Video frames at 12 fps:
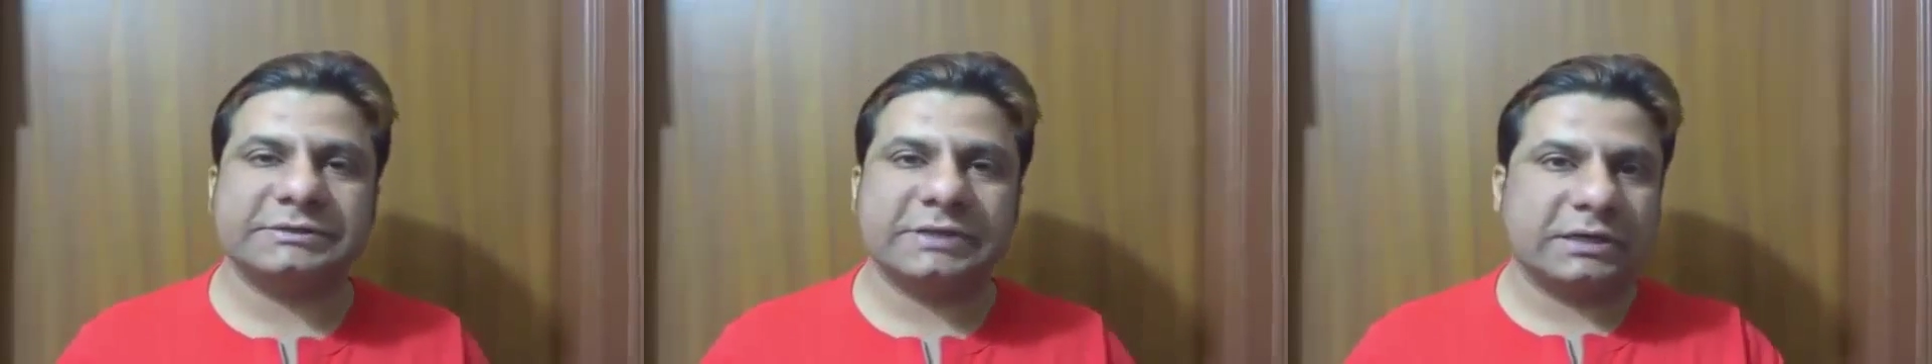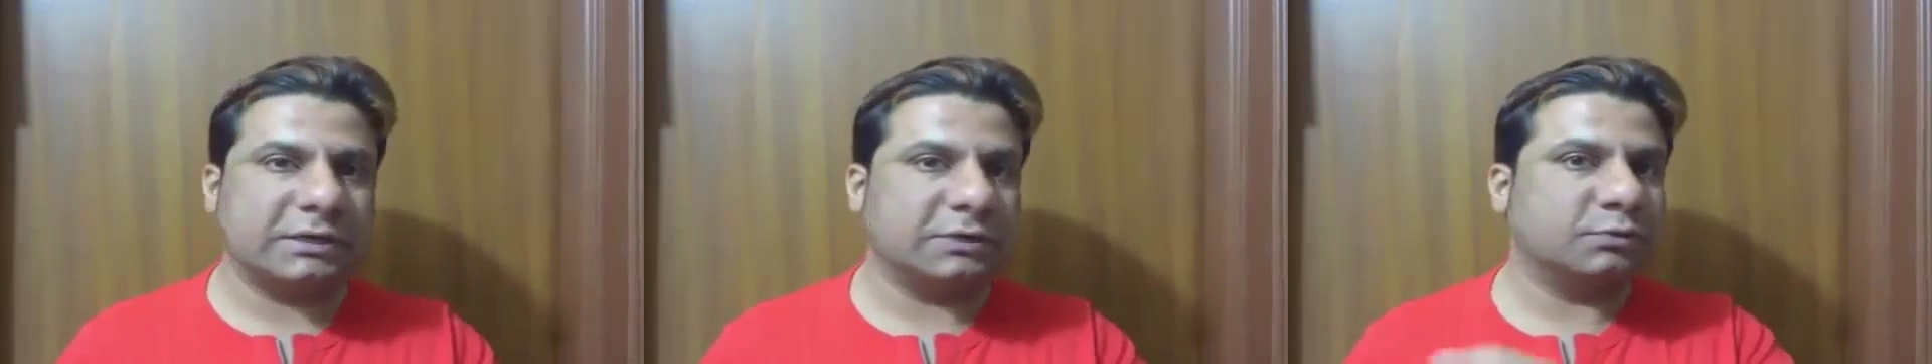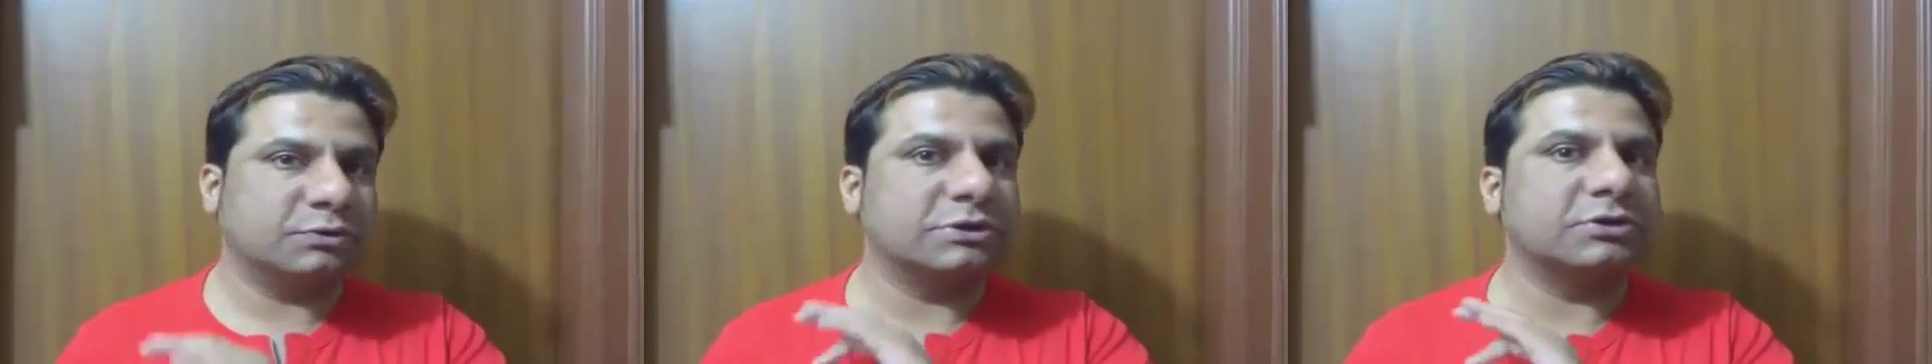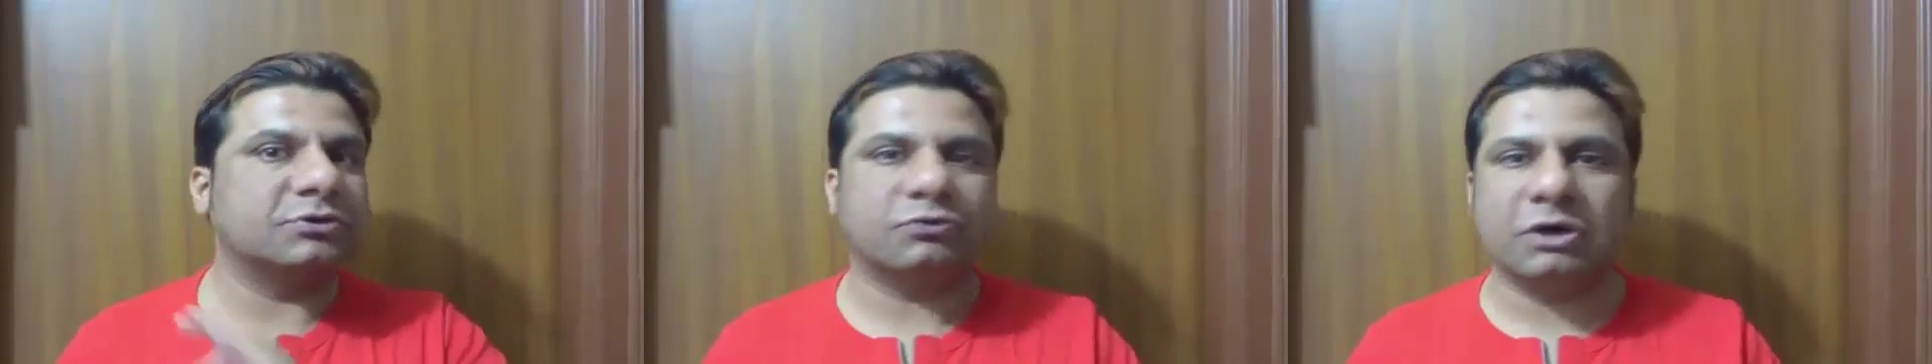is that it was
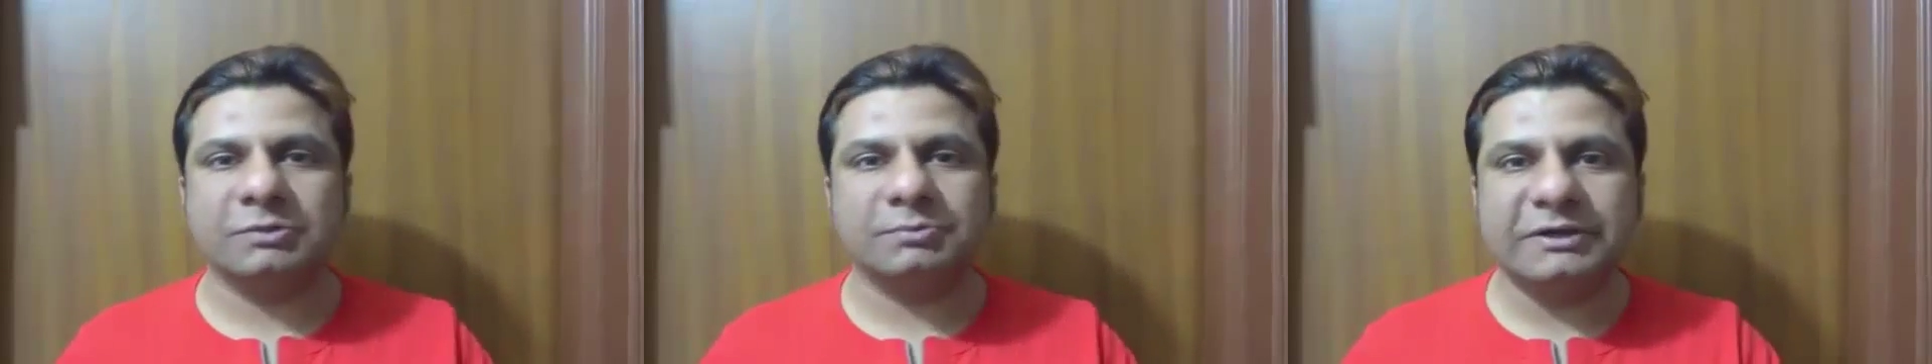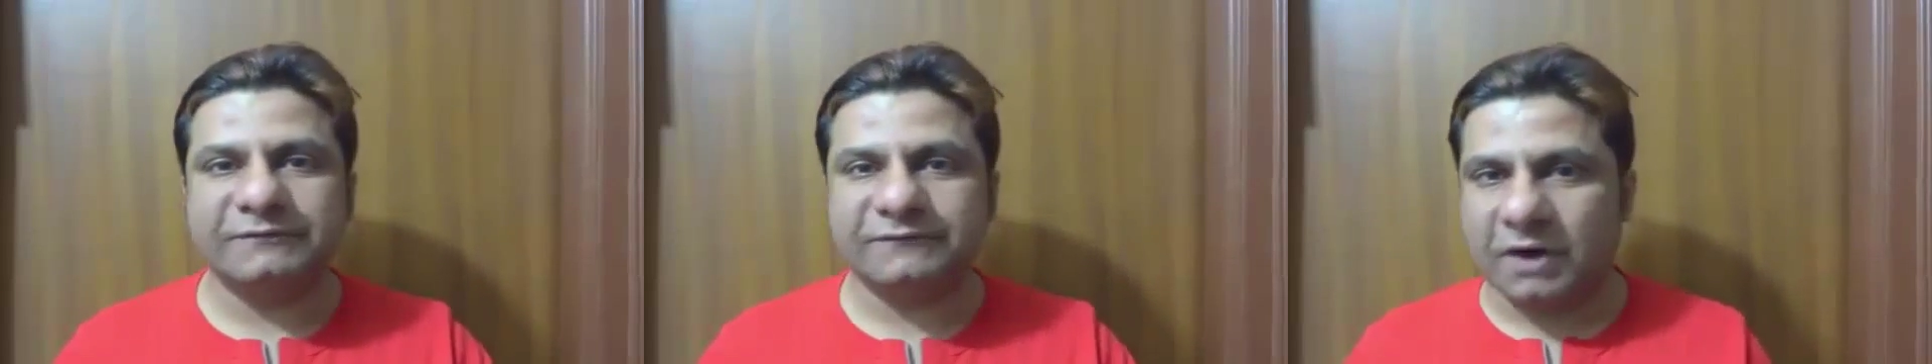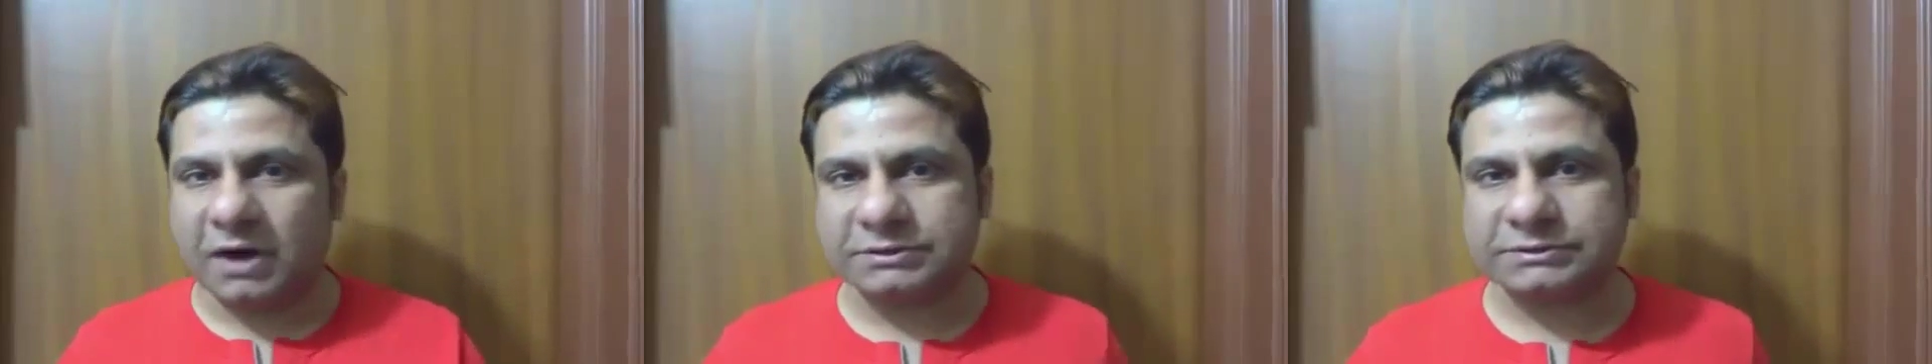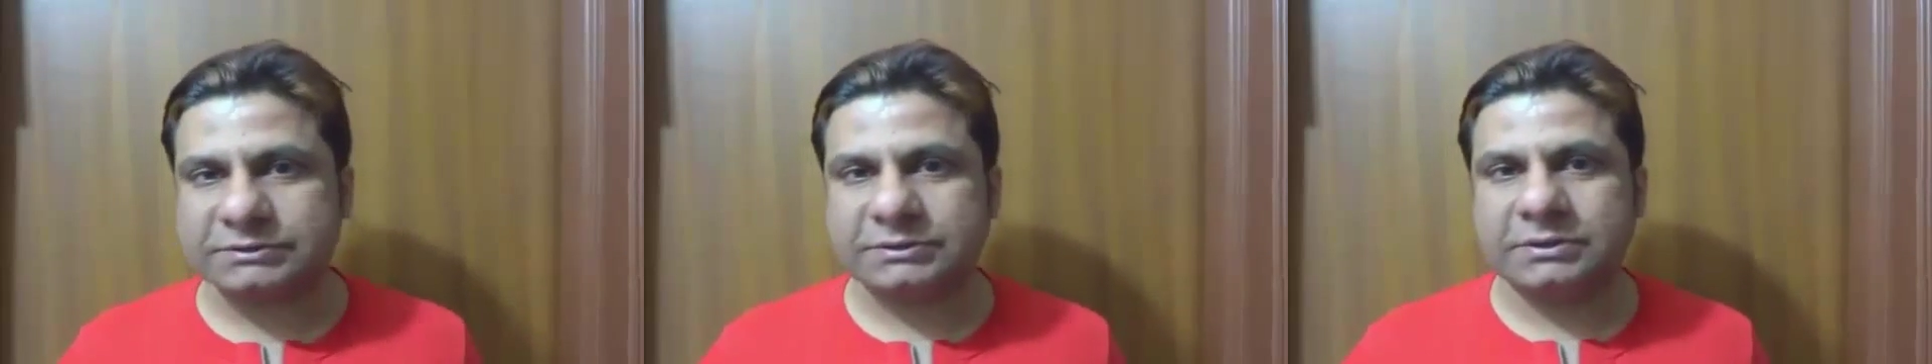incredibly
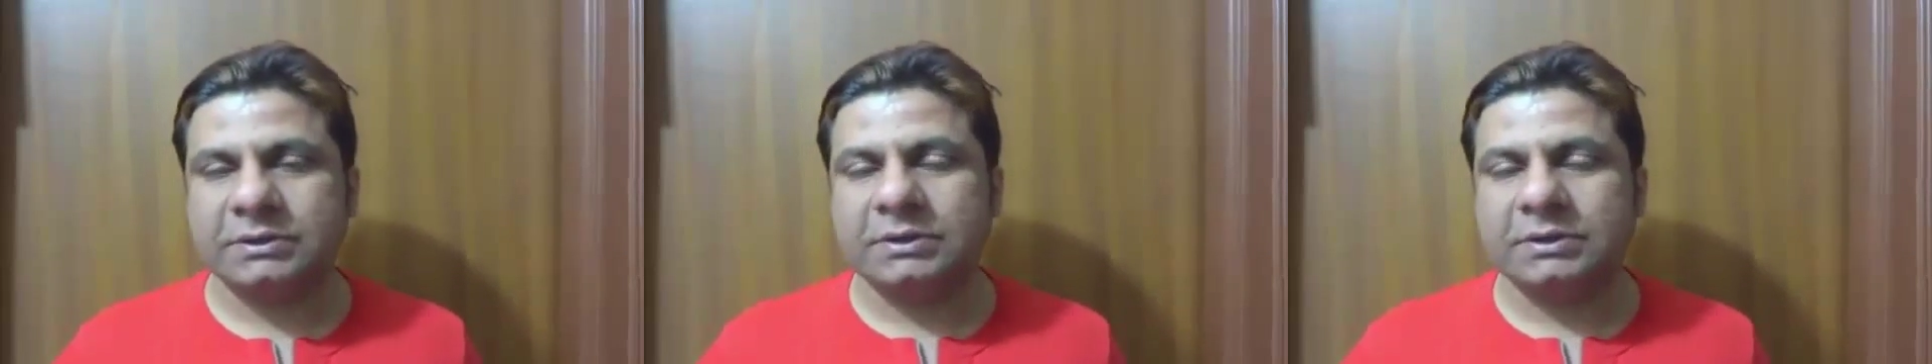fast.